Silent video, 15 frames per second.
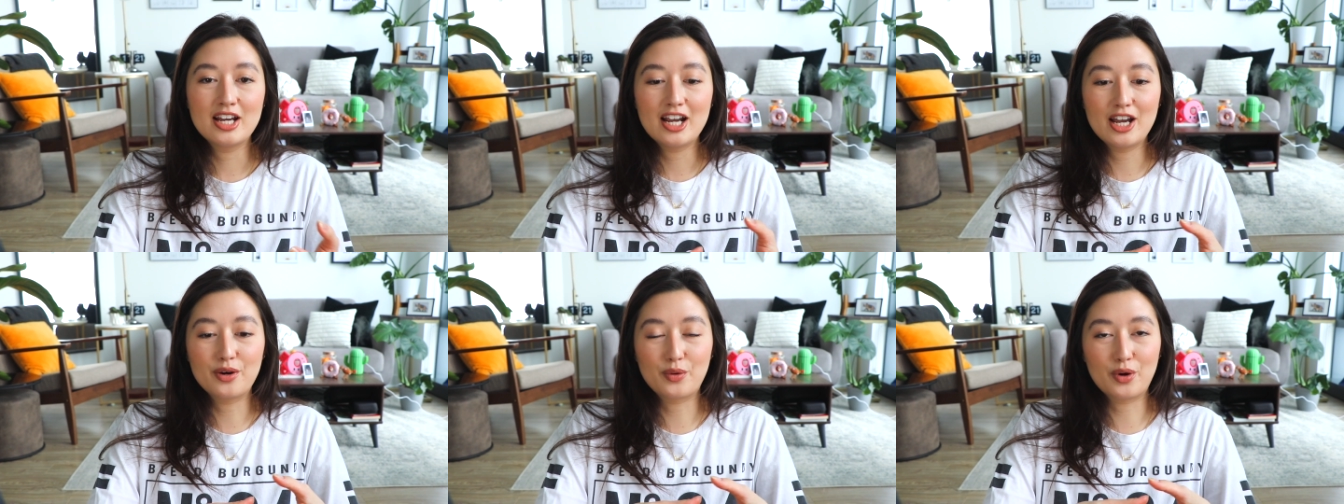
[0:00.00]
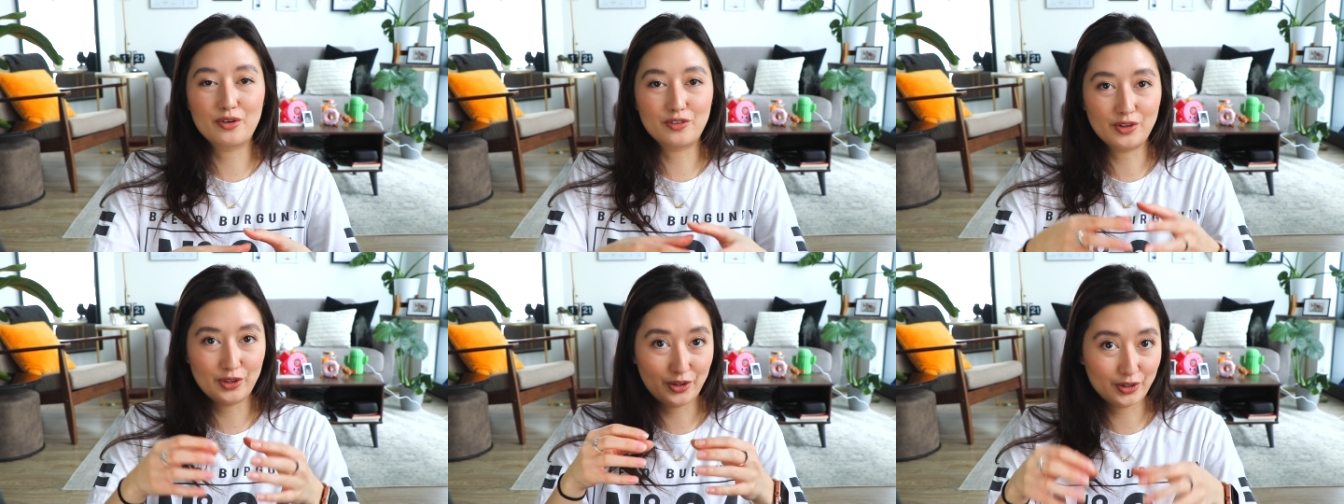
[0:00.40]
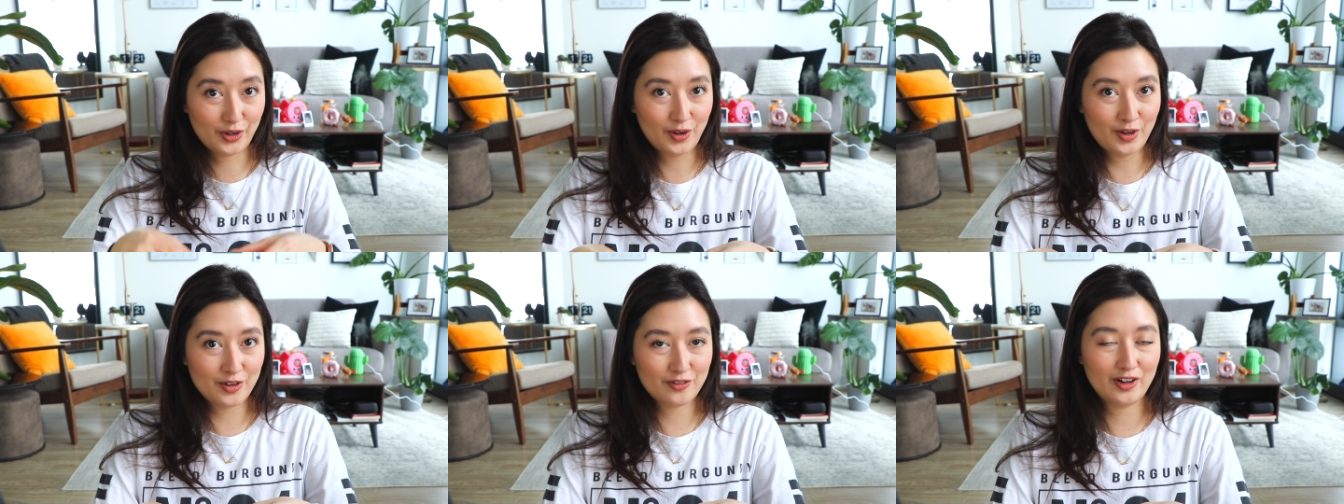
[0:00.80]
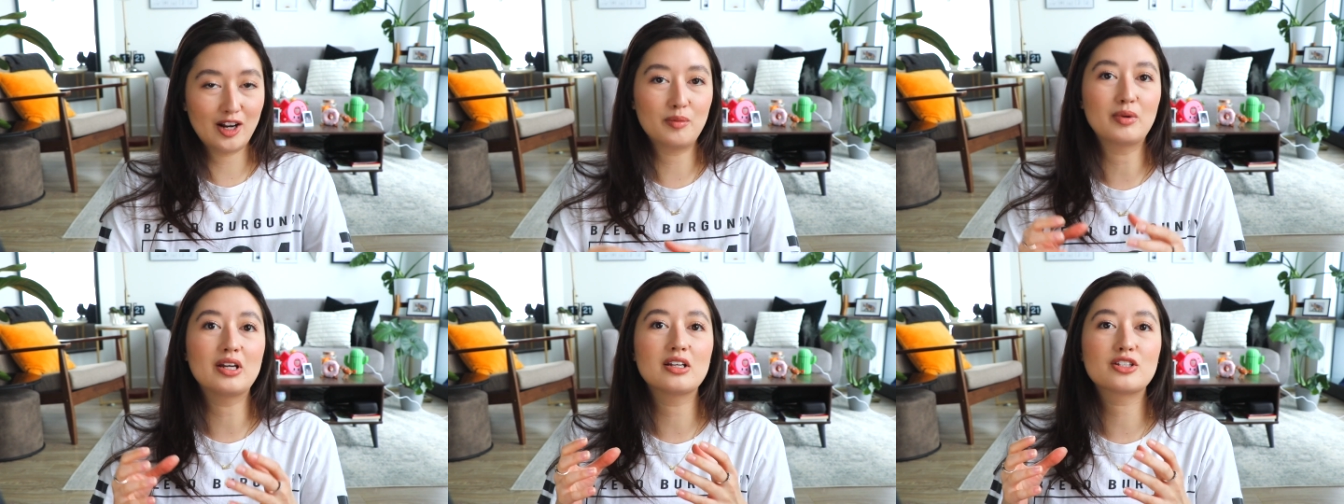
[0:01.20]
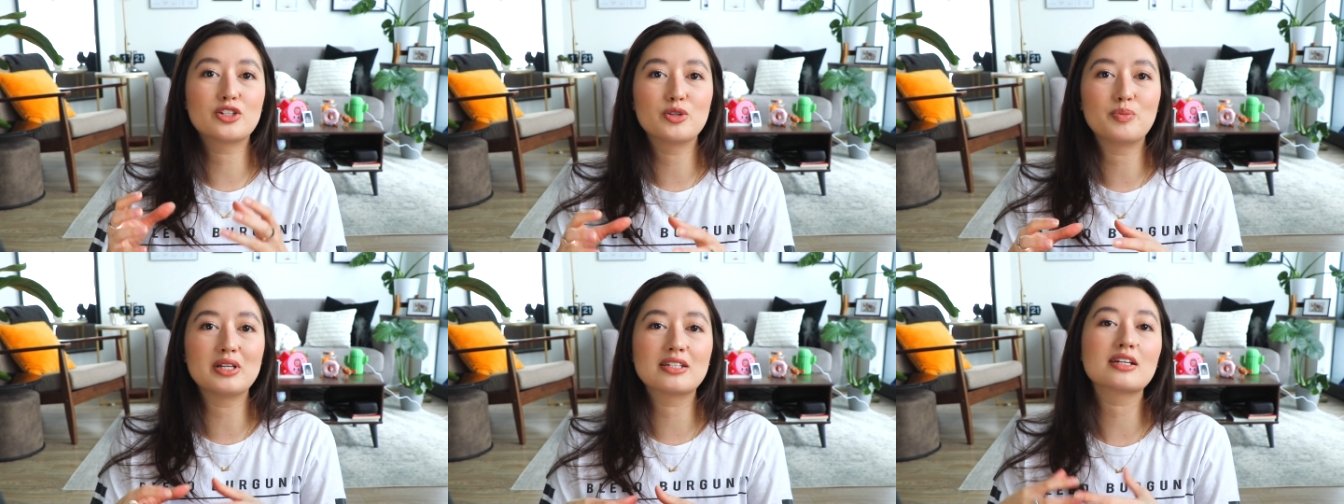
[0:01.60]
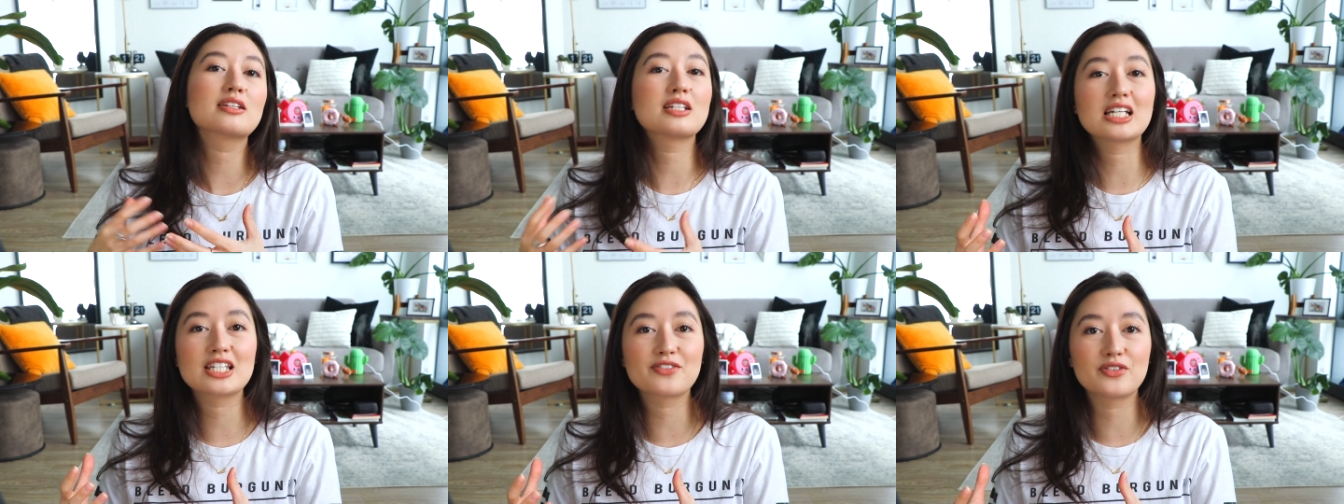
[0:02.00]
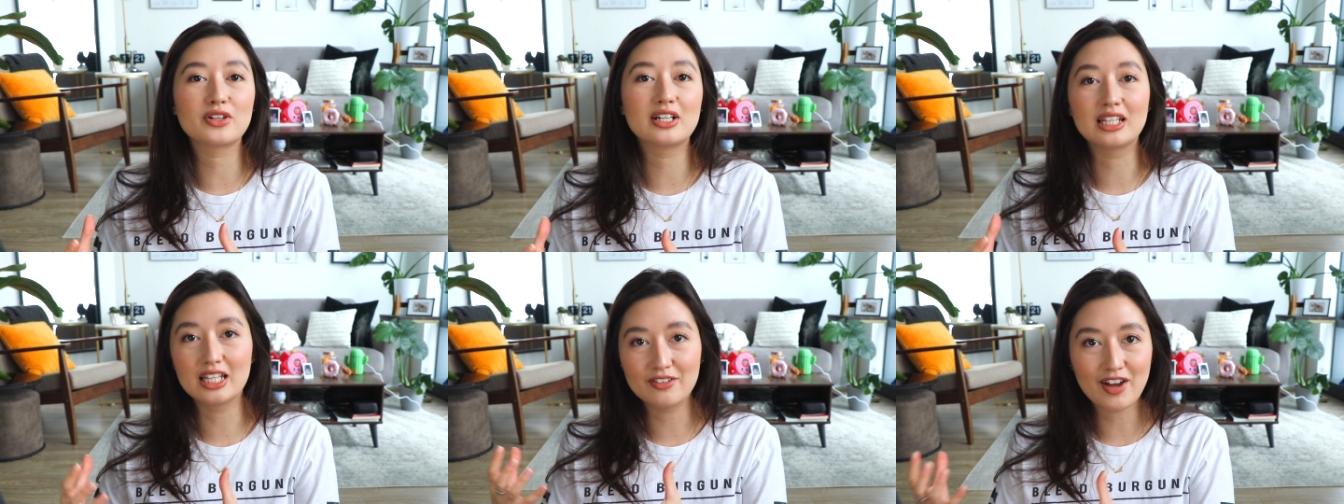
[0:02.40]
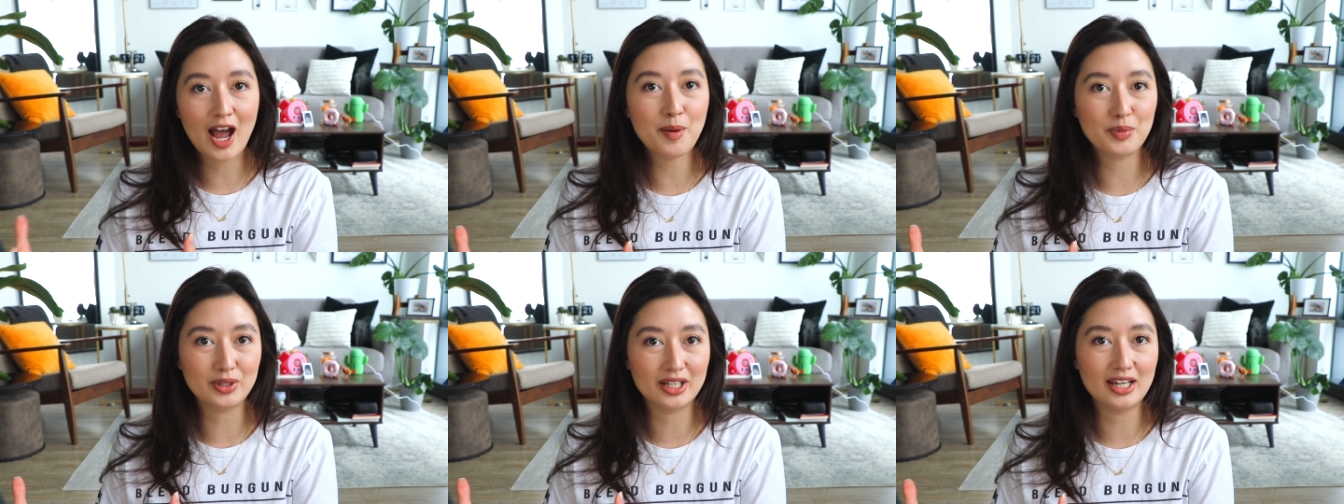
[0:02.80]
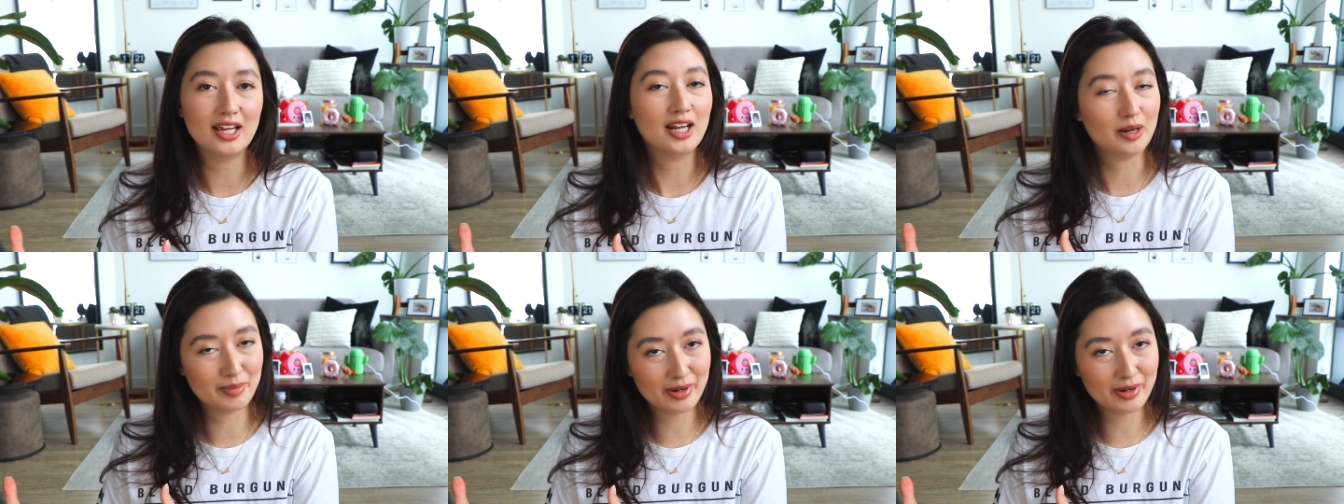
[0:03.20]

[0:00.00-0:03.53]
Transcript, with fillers: in order for their current family to be successful and live happily in